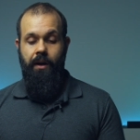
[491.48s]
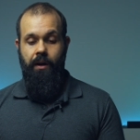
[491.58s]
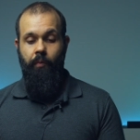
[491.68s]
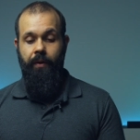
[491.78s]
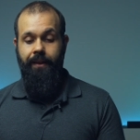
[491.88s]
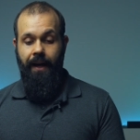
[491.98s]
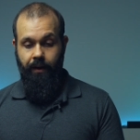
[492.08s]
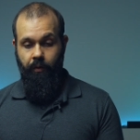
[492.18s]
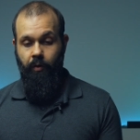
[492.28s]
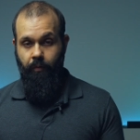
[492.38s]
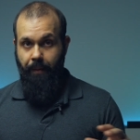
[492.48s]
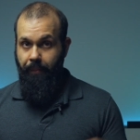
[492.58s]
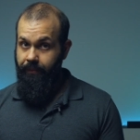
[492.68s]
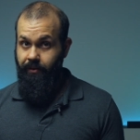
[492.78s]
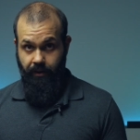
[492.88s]
uh, with that, I want to wrap
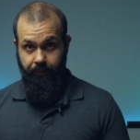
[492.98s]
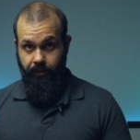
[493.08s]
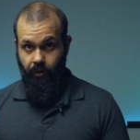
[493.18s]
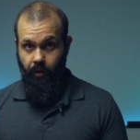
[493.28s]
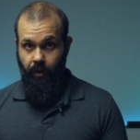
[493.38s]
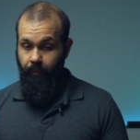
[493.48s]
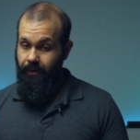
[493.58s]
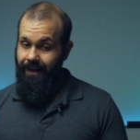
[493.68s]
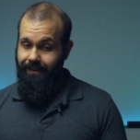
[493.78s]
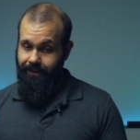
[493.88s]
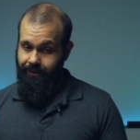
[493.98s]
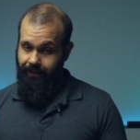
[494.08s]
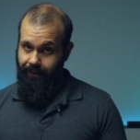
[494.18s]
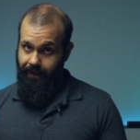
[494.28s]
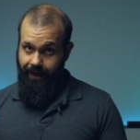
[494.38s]
up this episode. Hope you guys
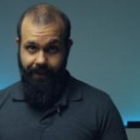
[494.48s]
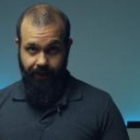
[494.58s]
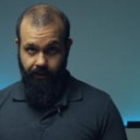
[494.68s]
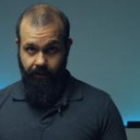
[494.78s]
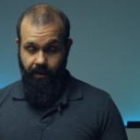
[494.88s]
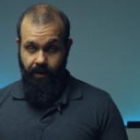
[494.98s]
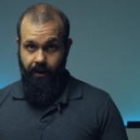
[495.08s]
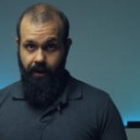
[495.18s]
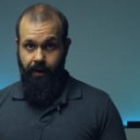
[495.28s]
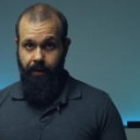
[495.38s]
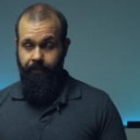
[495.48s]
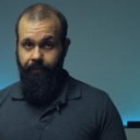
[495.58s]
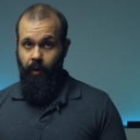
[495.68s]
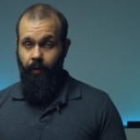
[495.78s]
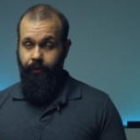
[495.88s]
like it.
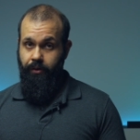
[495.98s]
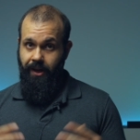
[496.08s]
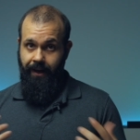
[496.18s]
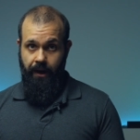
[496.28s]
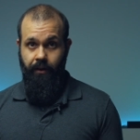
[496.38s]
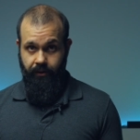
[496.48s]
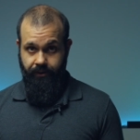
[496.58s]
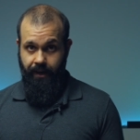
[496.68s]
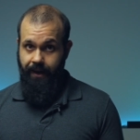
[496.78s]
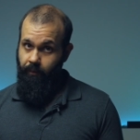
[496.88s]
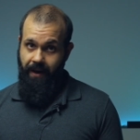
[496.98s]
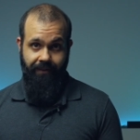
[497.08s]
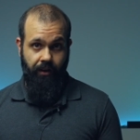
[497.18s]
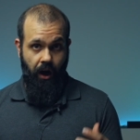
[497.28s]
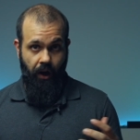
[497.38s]
Um, also check out our site. We
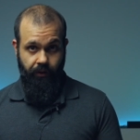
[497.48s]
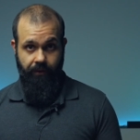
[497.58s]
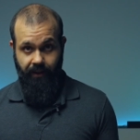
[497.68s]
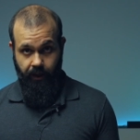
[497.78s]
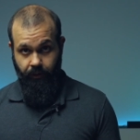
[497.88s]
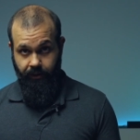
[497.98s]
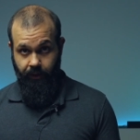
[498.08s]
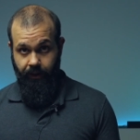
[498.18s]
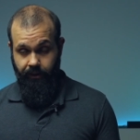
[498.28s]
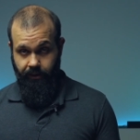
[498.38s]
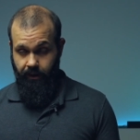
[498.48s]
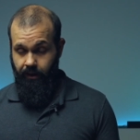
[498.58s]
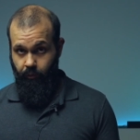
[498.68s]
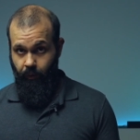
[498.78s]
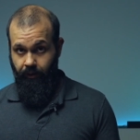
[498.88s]
have other video series,
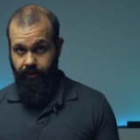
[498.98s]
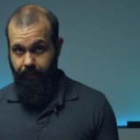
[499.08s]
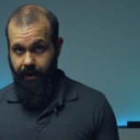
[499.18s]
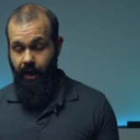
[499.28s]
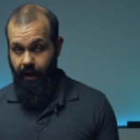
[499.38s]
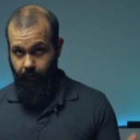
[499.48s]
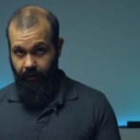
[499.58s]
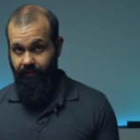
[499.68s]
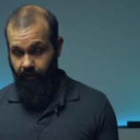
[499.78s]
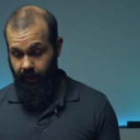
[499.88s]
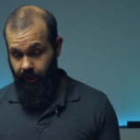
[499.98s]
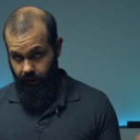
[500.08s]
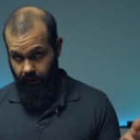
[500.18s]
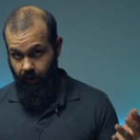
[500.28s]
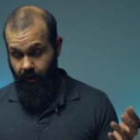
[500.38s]
uh, Rails API, Rails
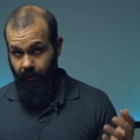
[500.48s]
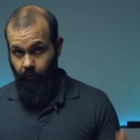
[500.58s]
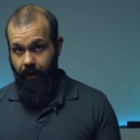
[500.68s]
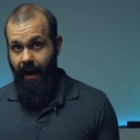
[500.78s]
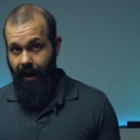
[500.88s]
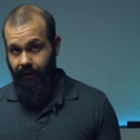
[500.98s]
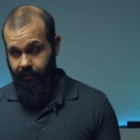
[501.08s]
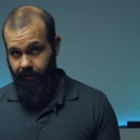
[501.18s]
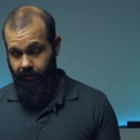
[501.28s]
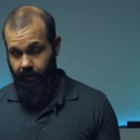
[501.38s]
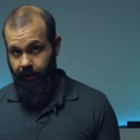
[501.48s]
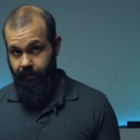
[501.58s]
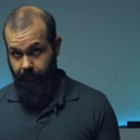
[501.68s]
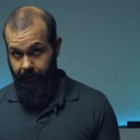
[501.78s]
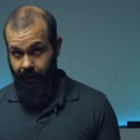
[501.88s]
Foundation, React, uh,
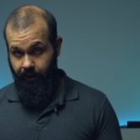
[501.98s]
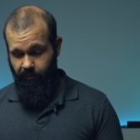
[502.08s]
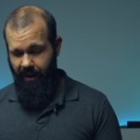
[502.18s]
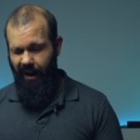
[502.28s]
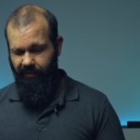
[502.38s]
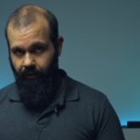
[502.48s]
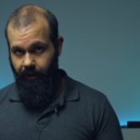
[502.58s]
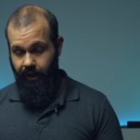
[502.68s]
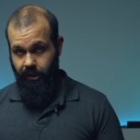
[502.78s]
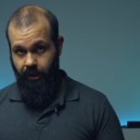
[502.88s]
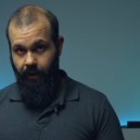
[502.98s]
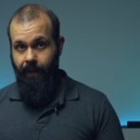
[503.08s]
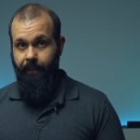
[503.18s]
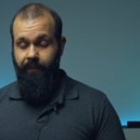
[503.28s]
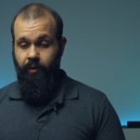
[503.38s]
Intermediate, React Foundation.
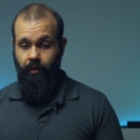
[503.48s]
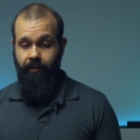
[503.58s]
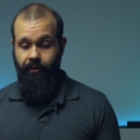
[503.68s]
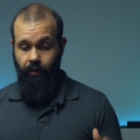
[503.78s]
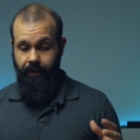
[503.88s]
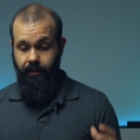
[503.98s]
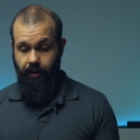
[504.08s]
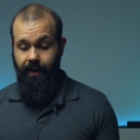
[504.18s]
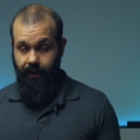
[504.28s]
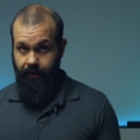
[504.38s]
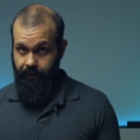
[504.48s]
So if you're into any